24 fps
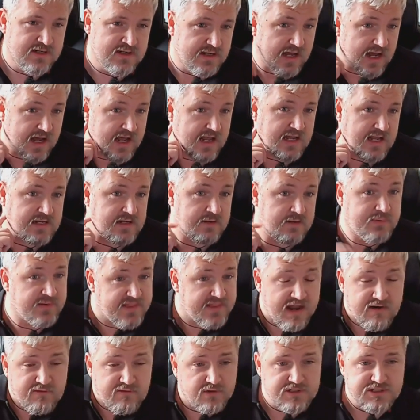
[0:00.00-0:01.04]
And, but
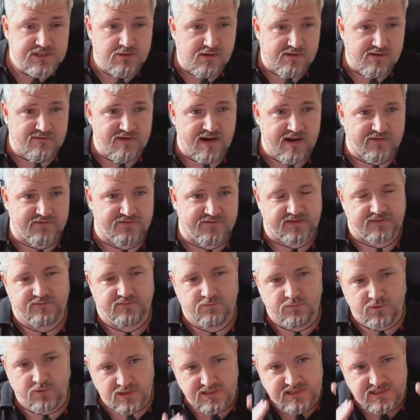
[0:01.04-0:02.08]
they're also irrelevant.
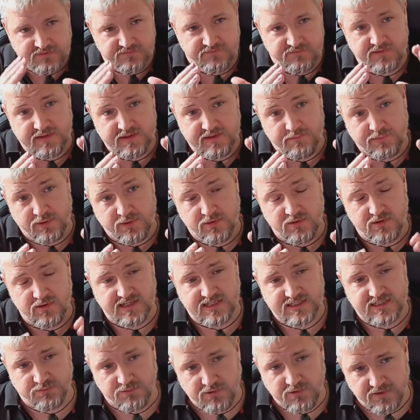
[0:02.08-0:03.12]
What's important
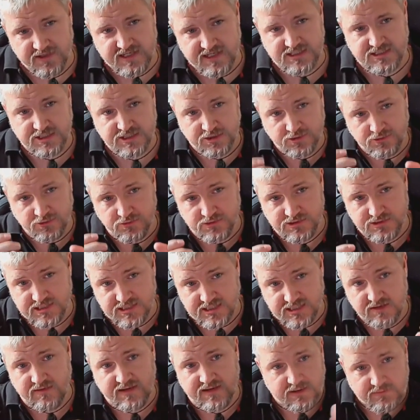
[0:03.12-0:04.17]
is what these tools are
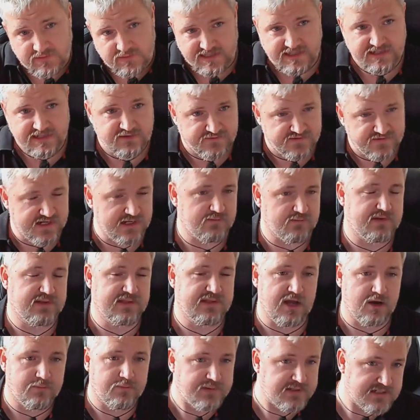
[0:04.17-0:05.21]
doing, and we covered it with
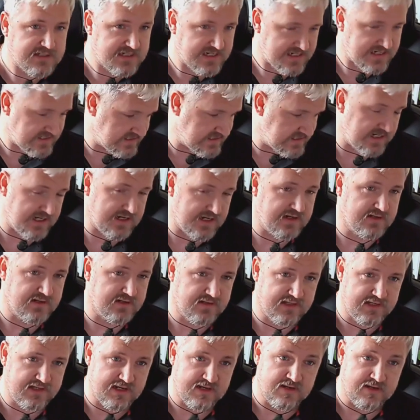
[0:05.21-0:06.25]
the open testing
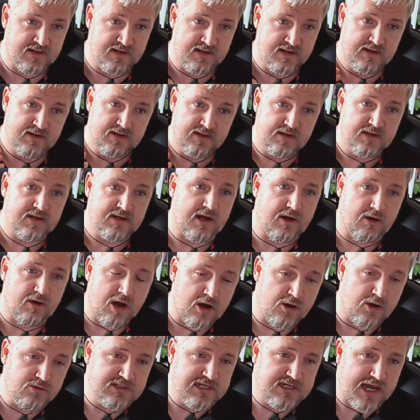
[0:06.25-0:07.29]
and the you know
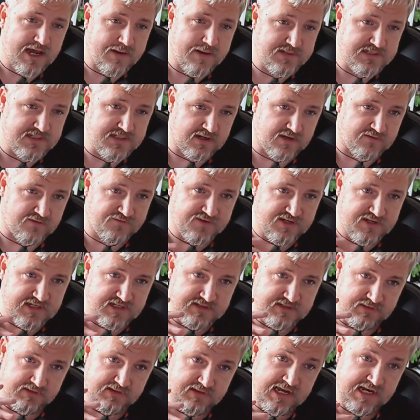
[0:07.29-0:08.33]
OTAP stuff.
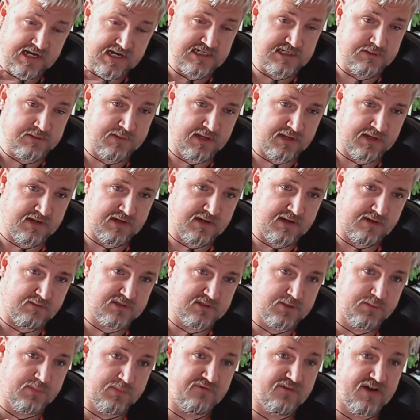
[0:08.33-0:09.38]
Is they need to be able
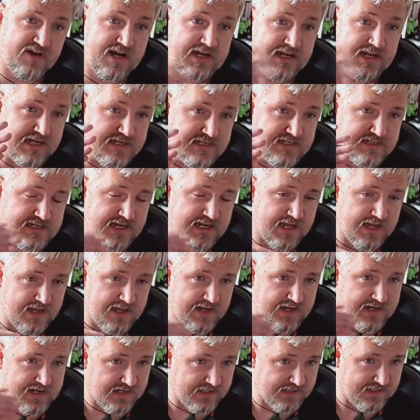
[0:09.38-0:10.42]
to provide insight
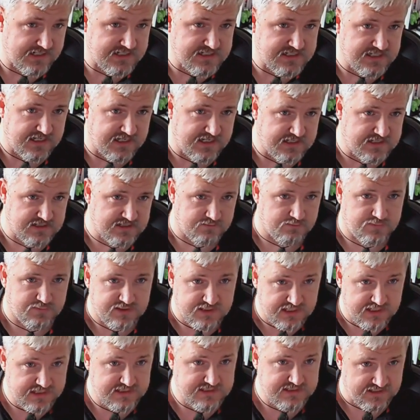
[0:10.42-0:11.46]
and analytics and
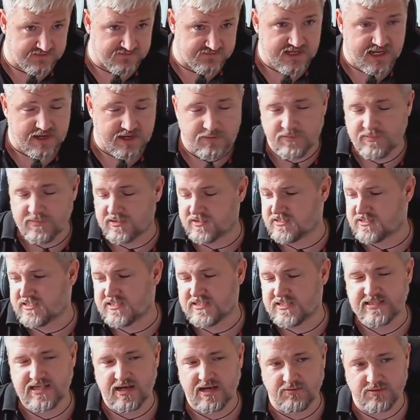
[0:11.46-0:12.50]
predictive
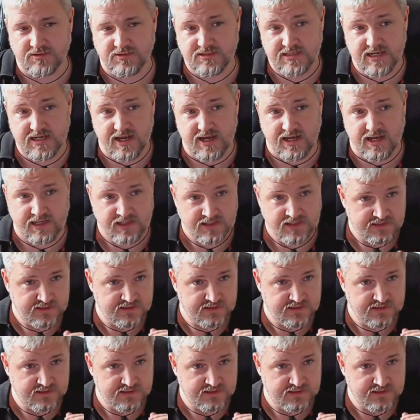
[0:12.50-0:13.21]
capabilities that will say,